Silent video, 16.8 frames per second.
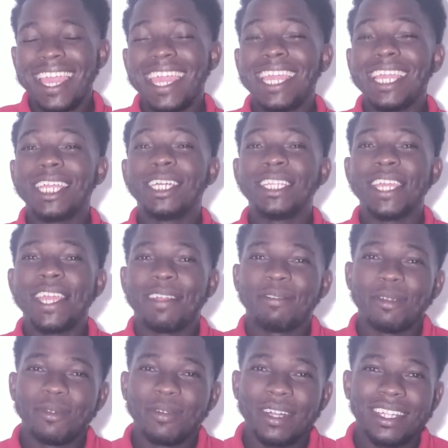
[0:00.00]
Hey, good day
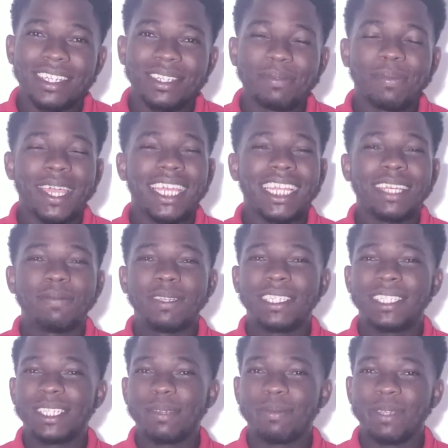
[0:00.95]
everyone. My name
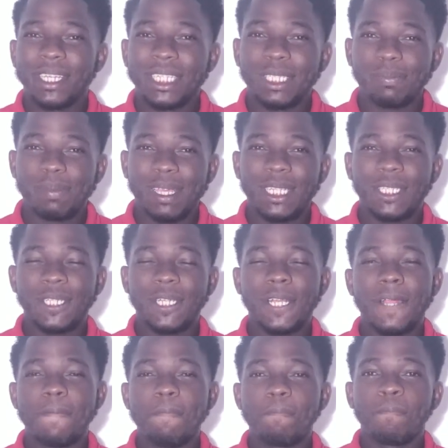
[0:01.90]
is Timmeon
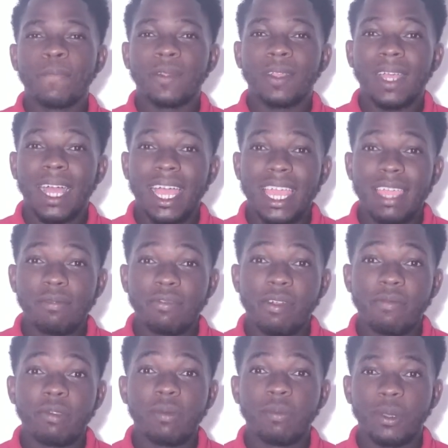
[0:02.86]
Spencer. I am
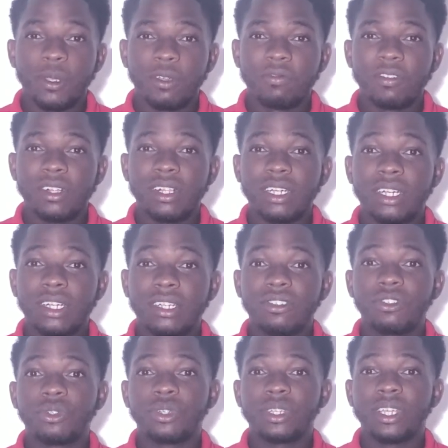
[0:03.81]
from the beautiful
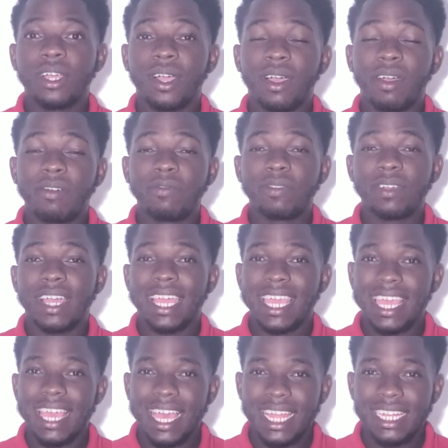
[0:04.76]
country of
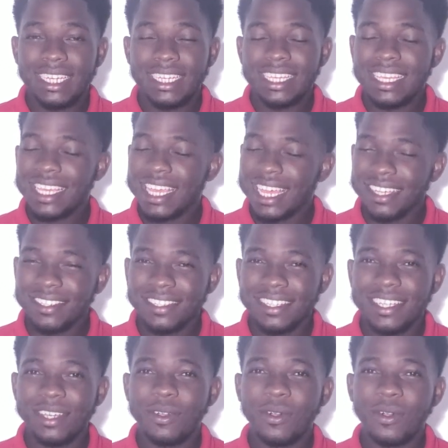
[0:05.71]
Guyana. Yes,
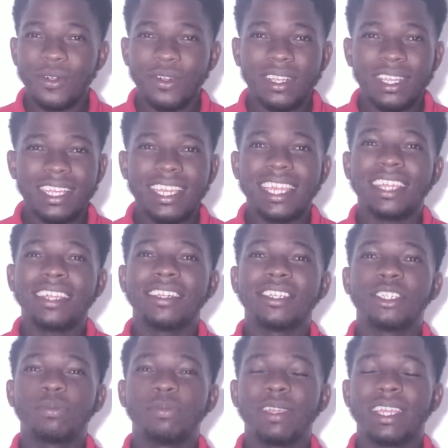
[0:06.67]
the only
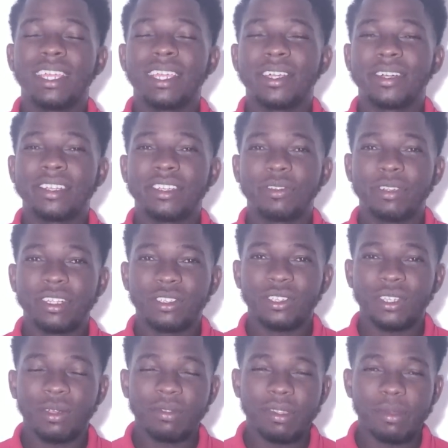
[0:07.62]
English speaking country
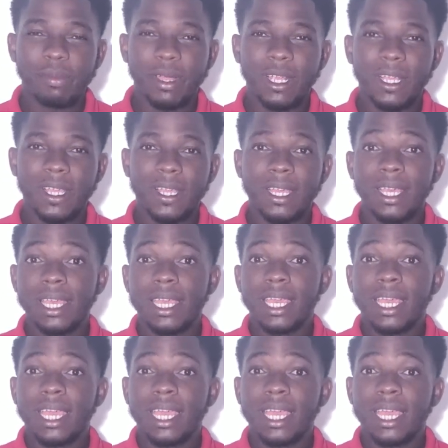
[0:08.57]
in South America.